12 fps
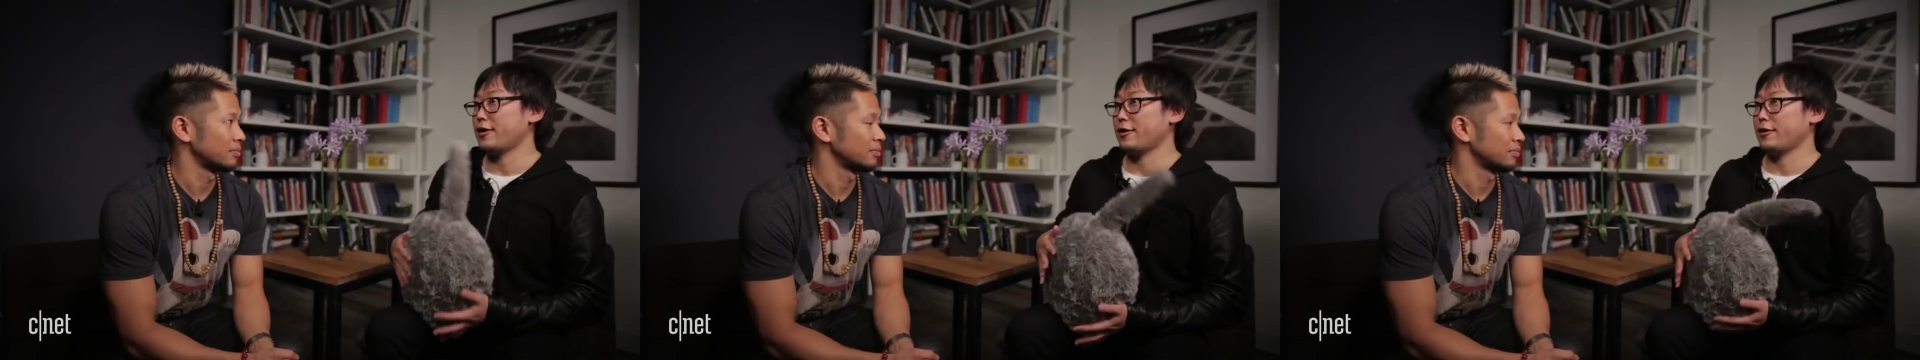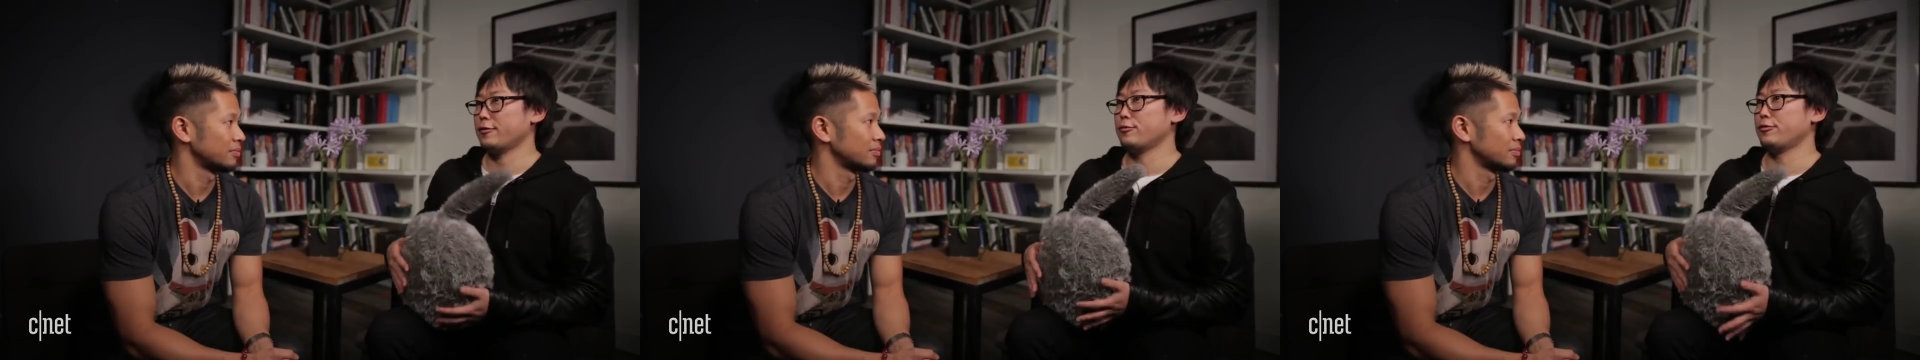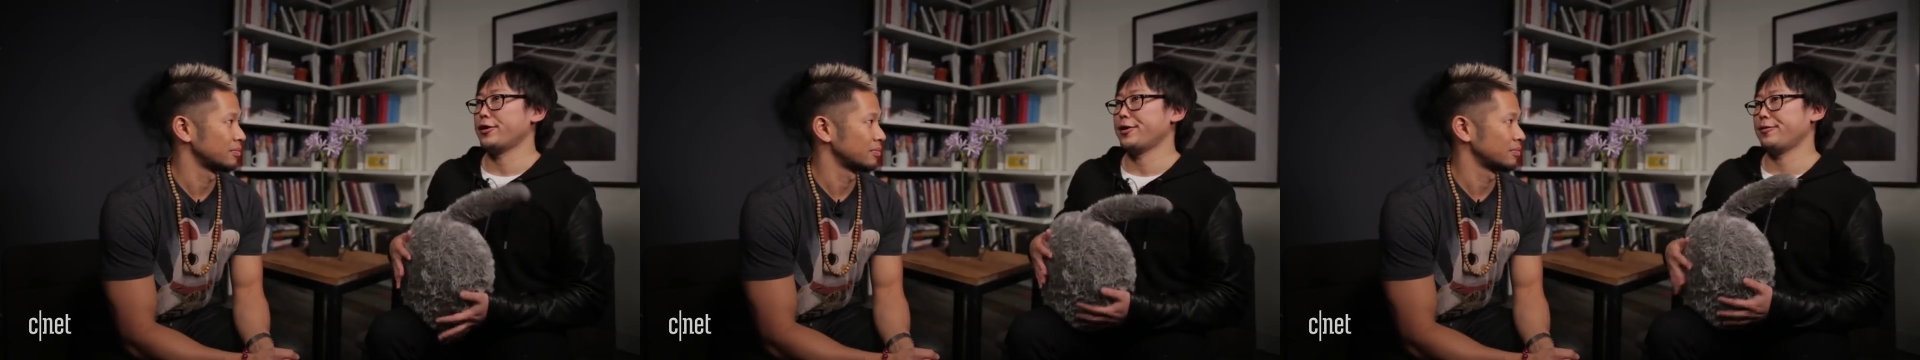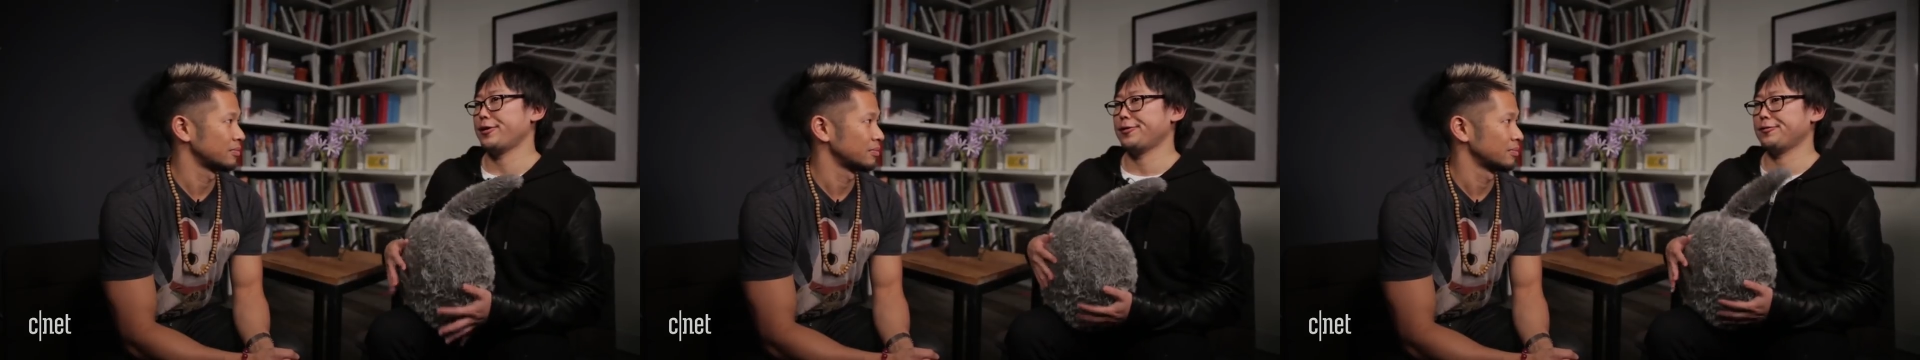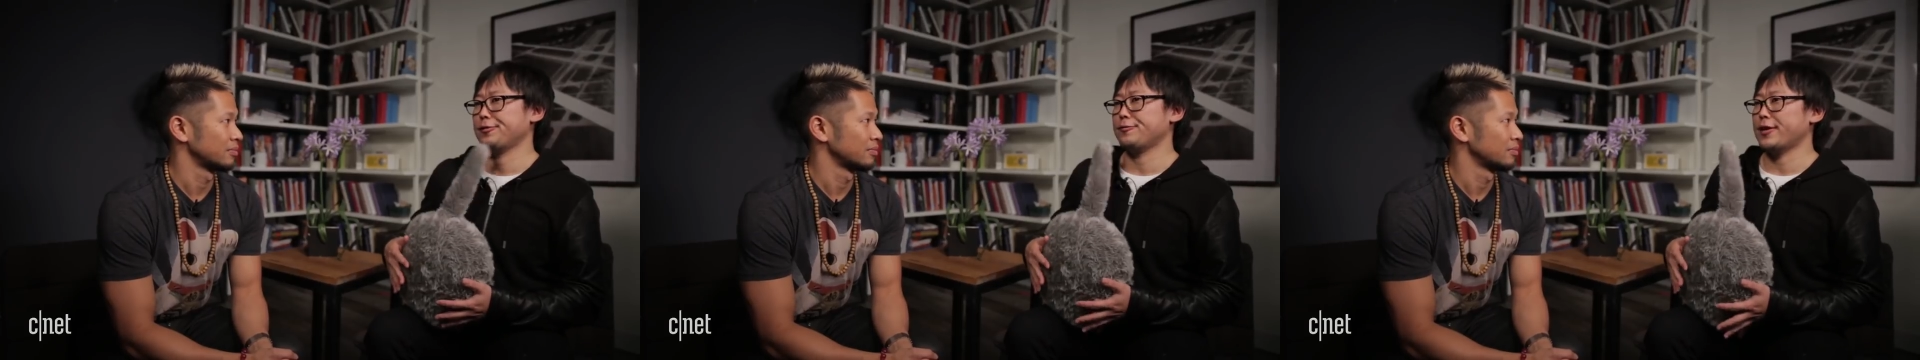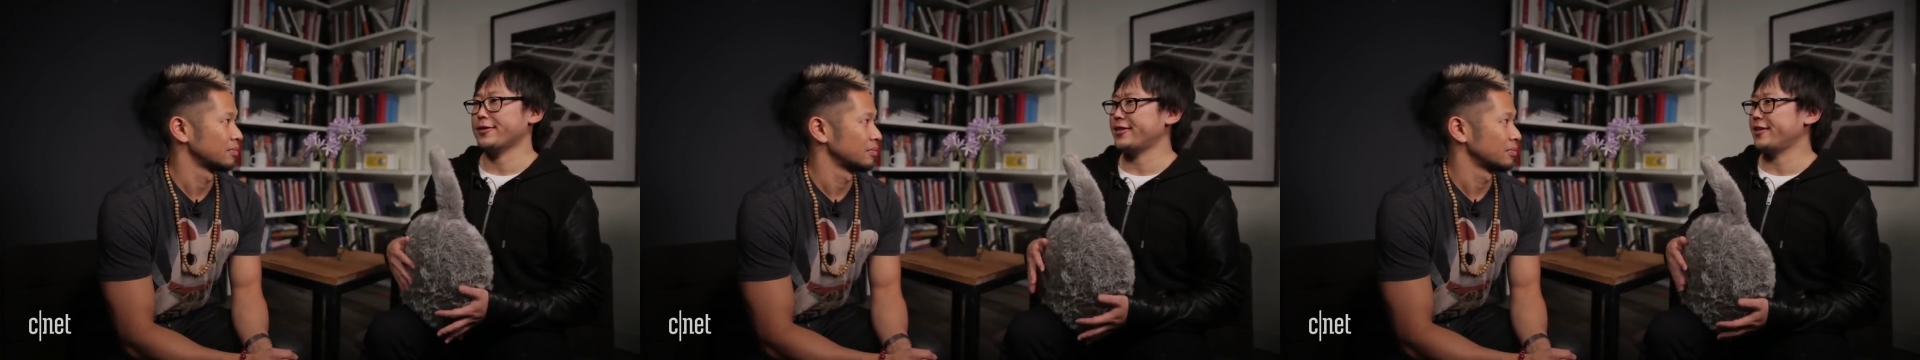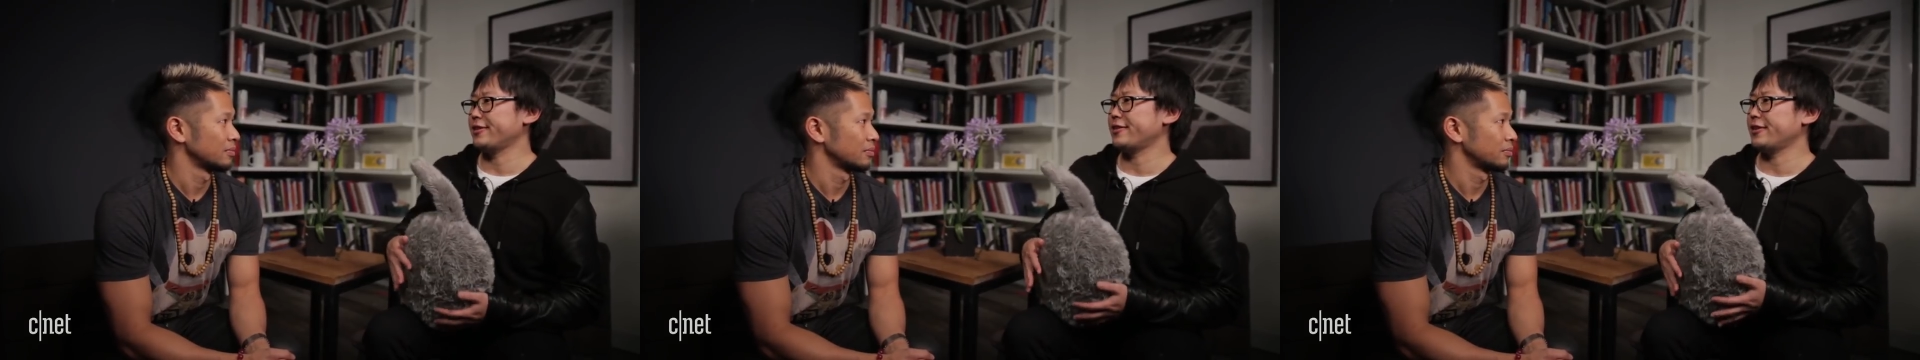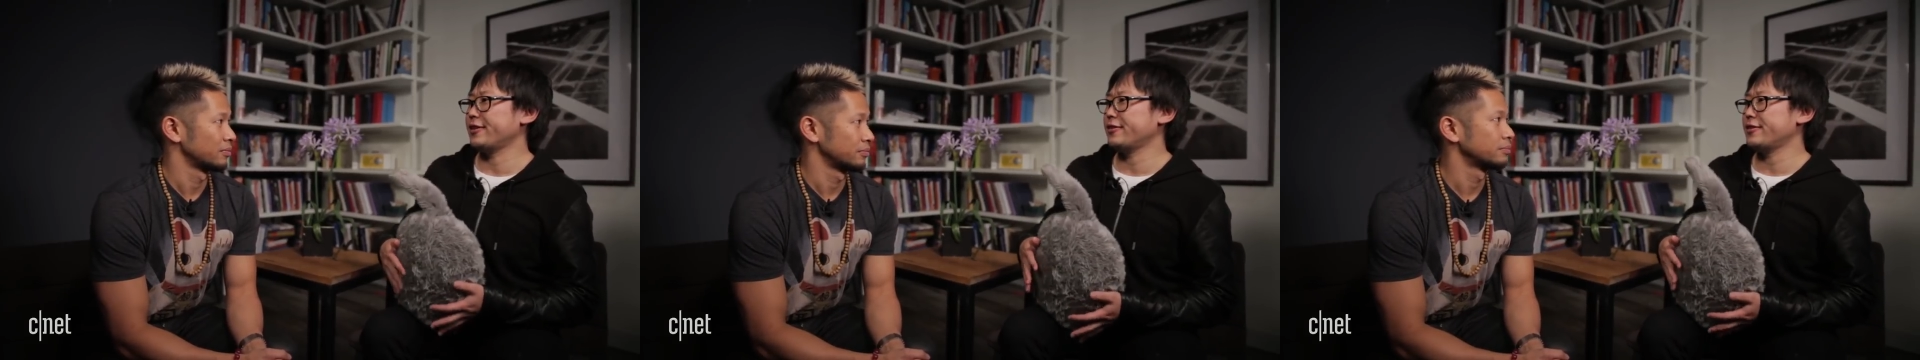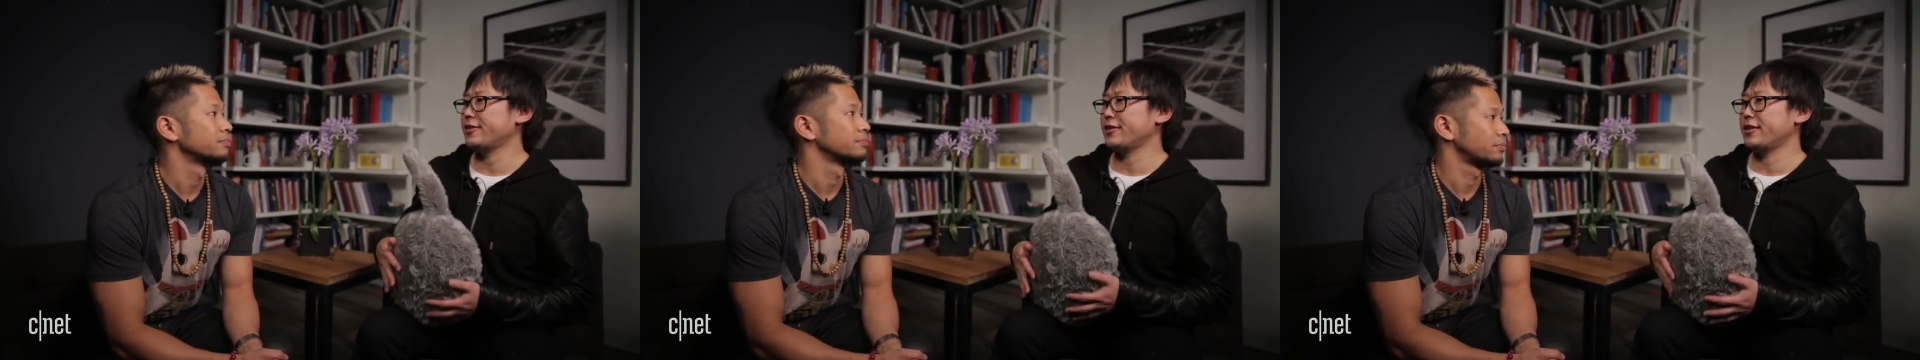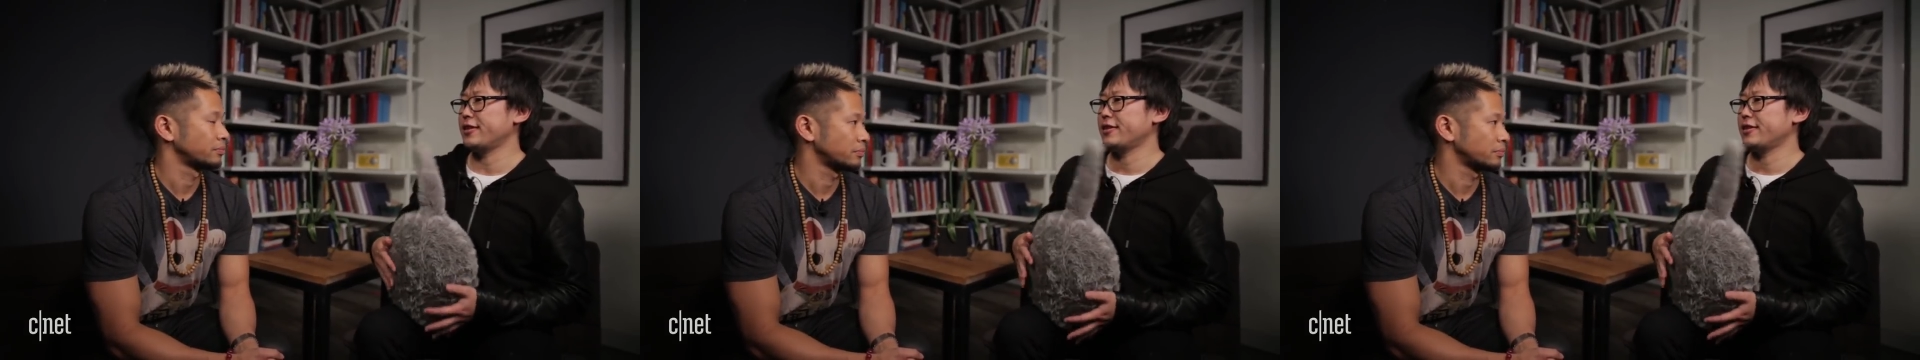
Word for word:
Speaker 1: uh, who live in facilities